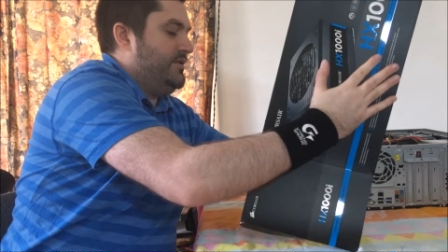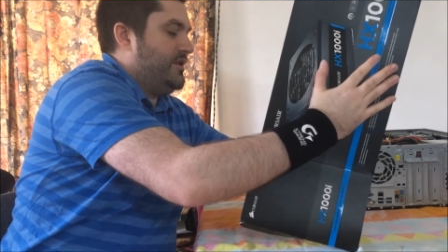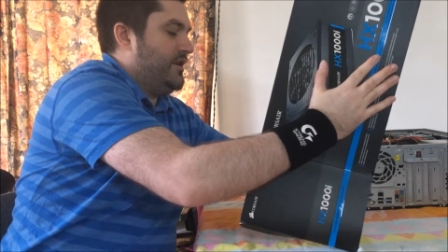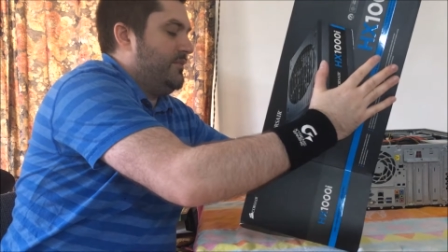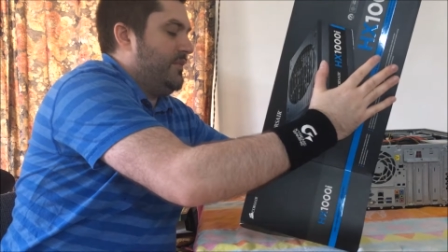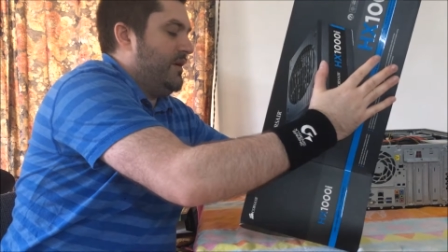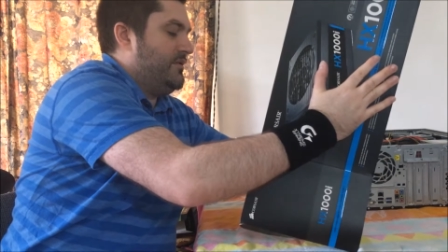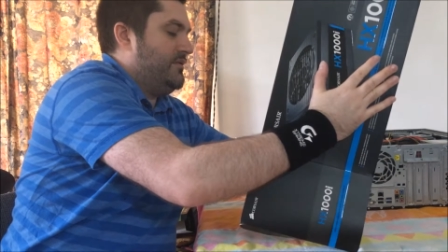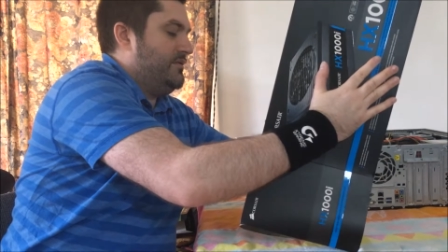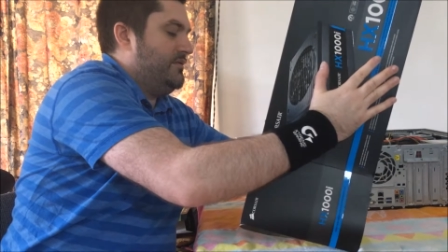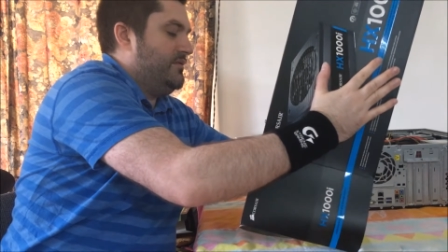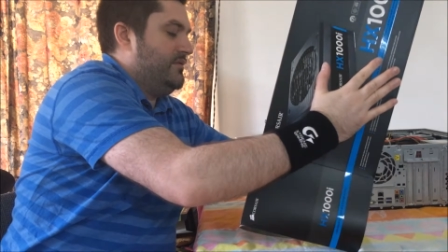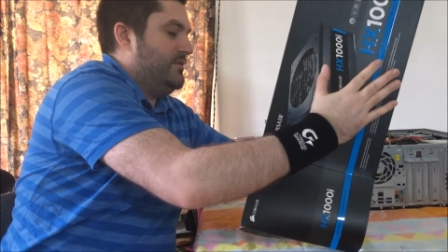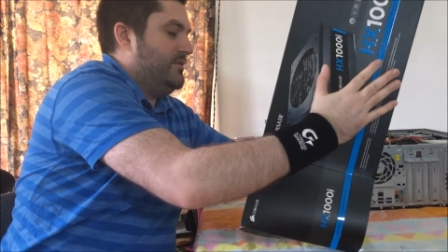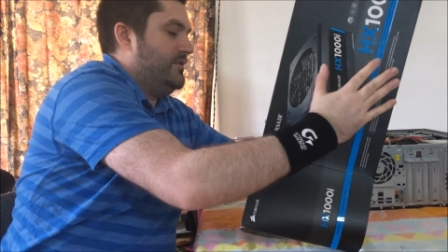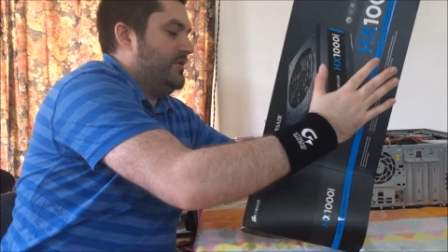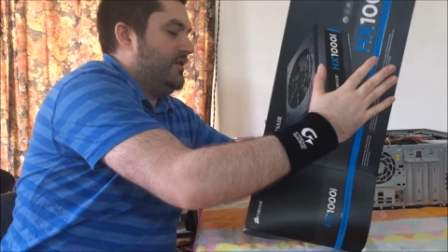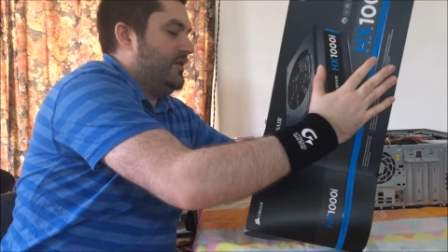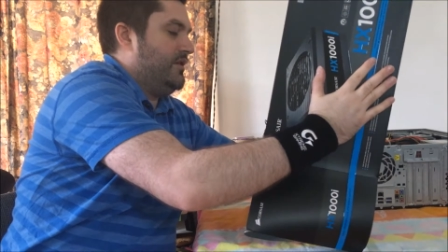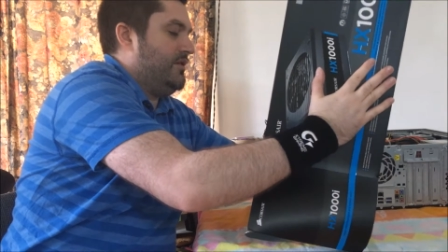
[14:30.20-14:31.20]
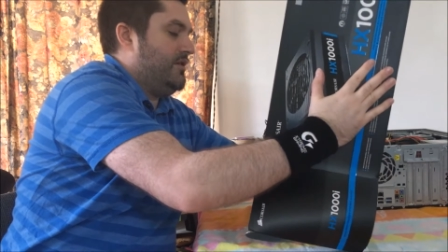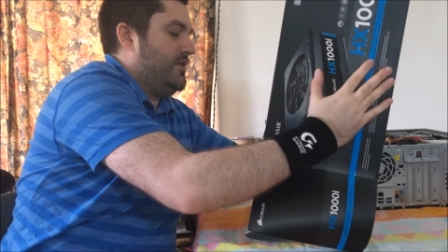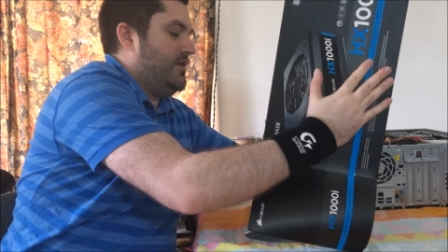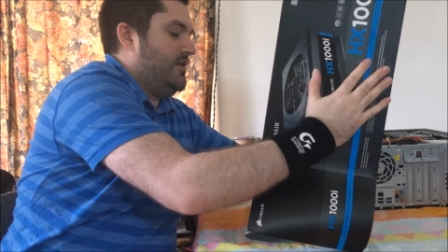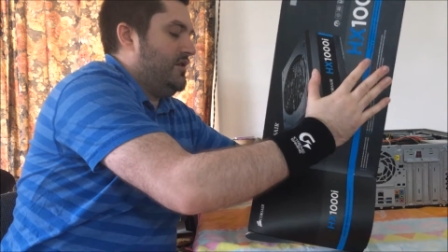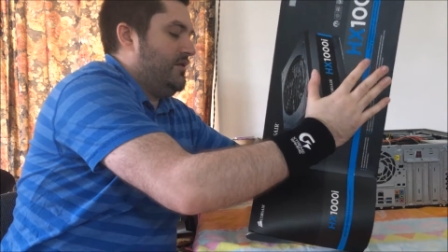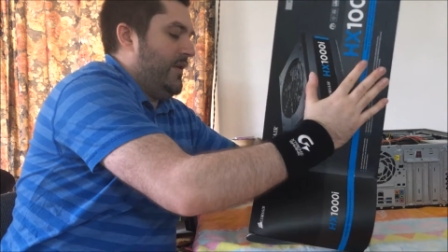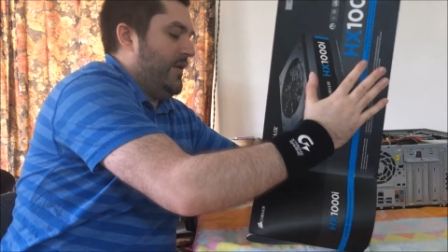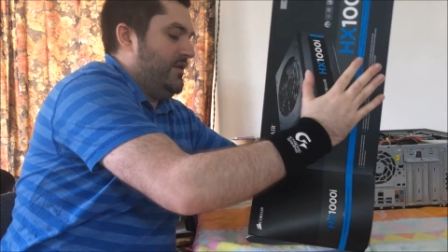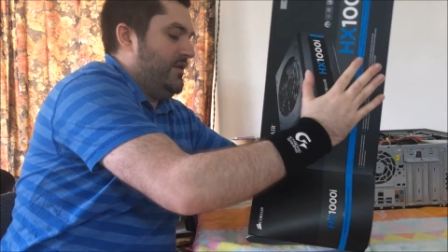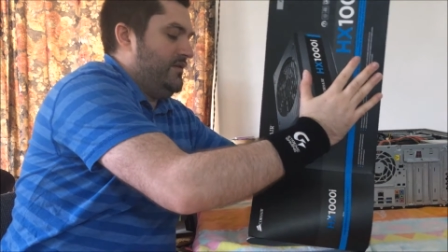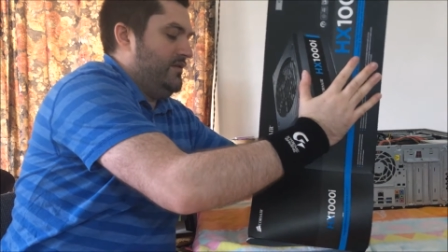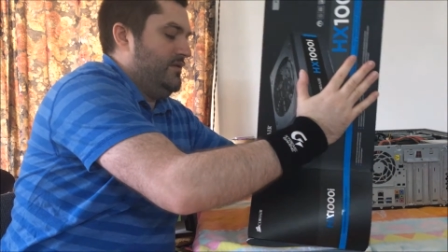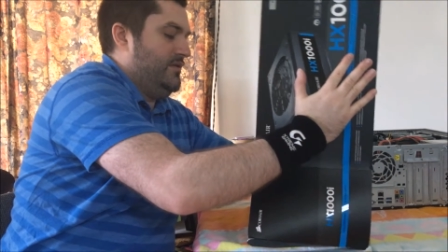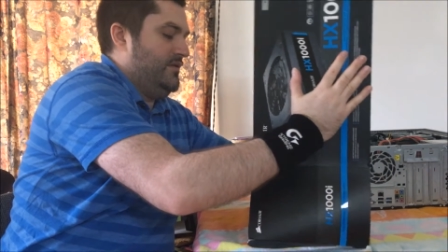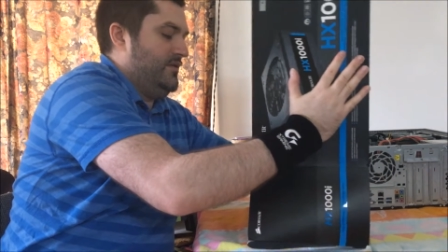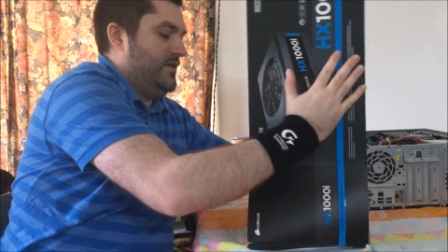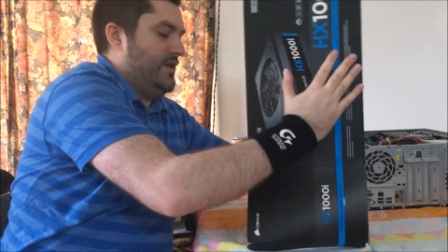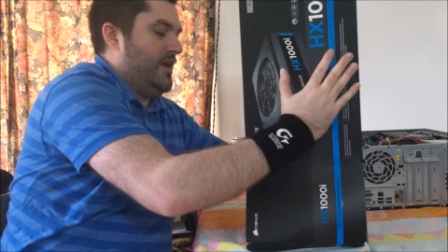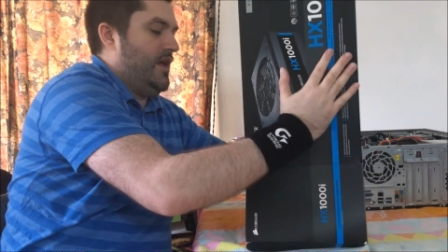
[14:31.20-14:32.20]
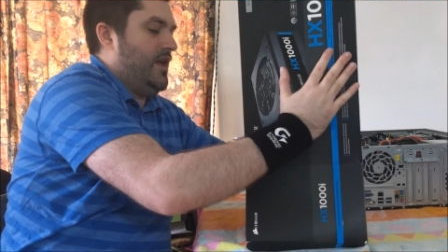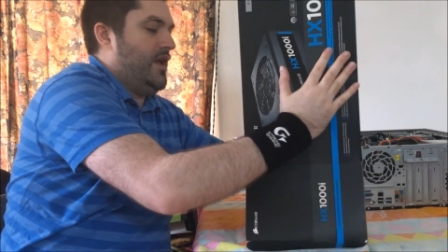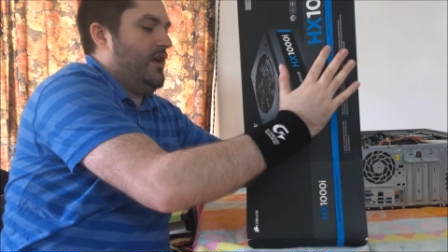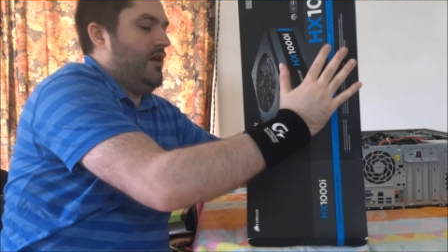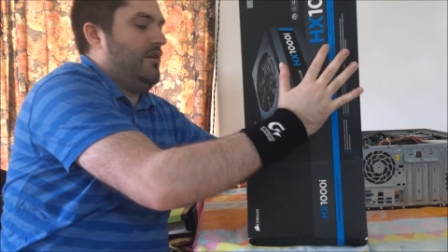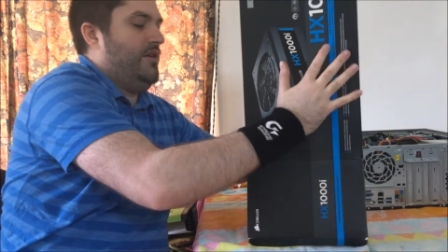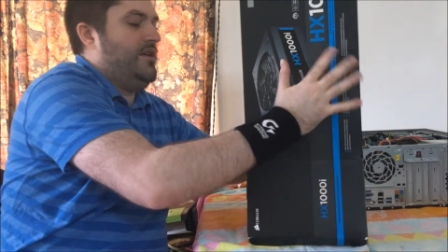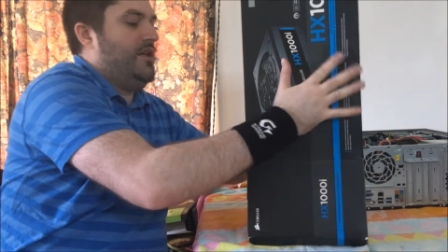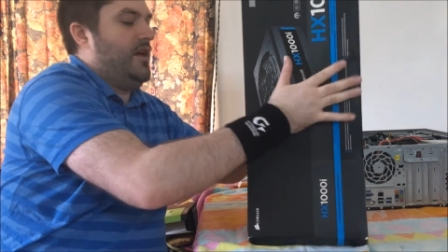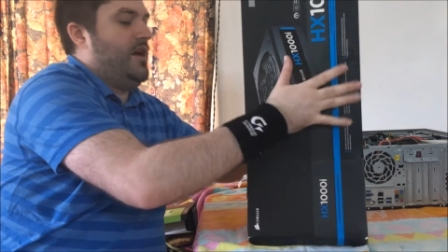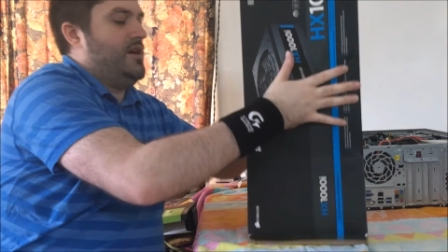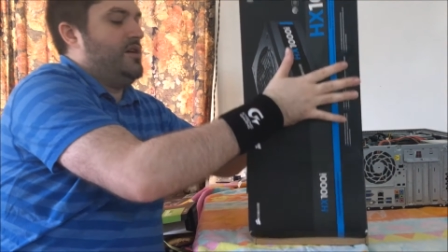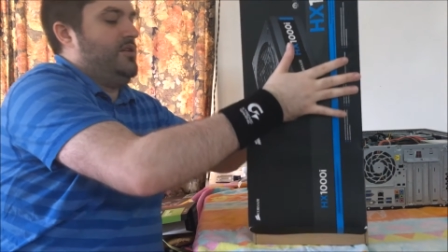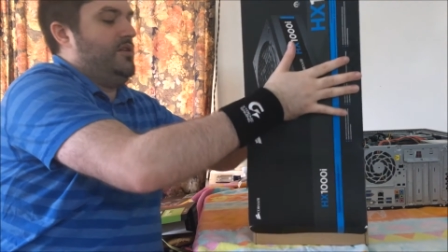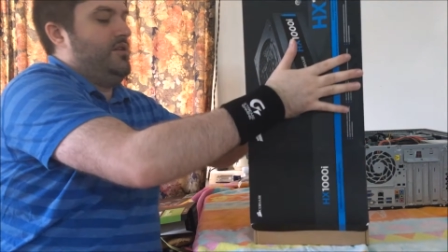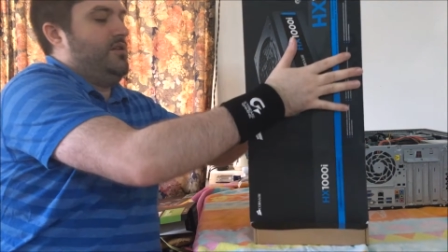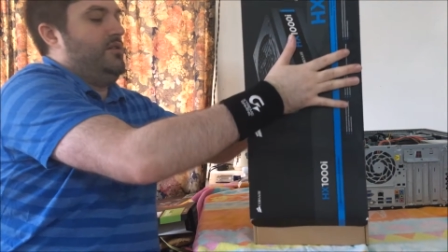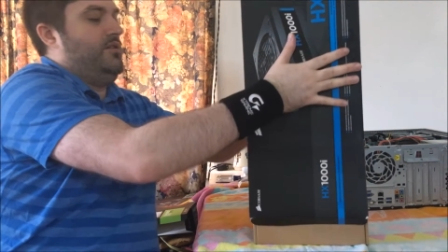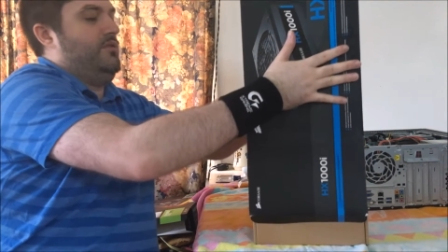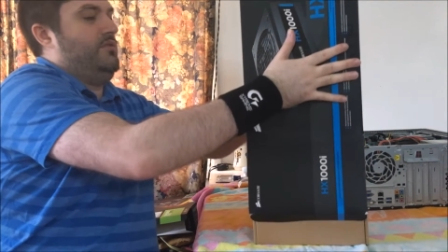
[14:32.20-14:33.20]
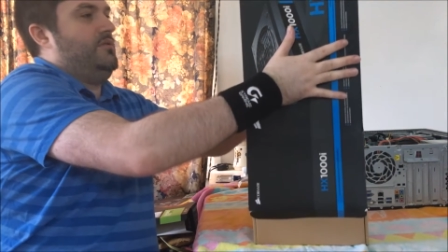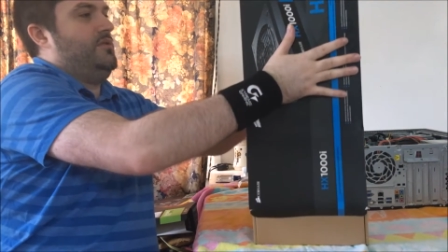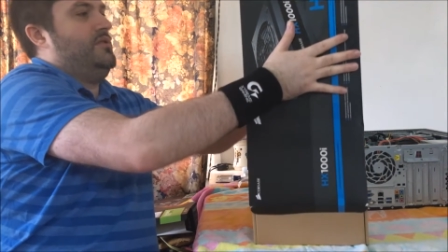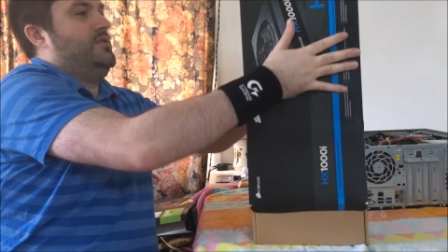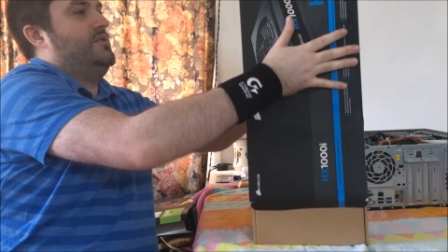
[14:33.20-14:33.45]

Come on. Come on. There you go.